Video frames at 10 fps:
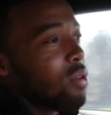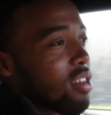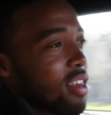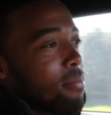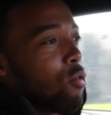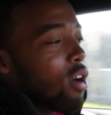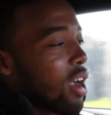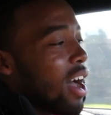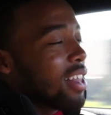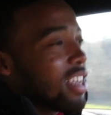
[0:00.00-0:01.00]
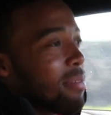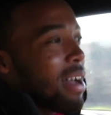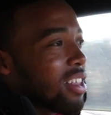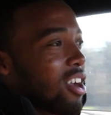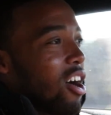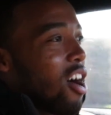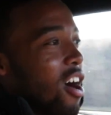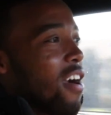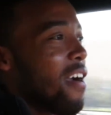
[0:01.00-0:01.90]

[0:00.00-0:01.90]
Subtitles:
want to see more content about the car,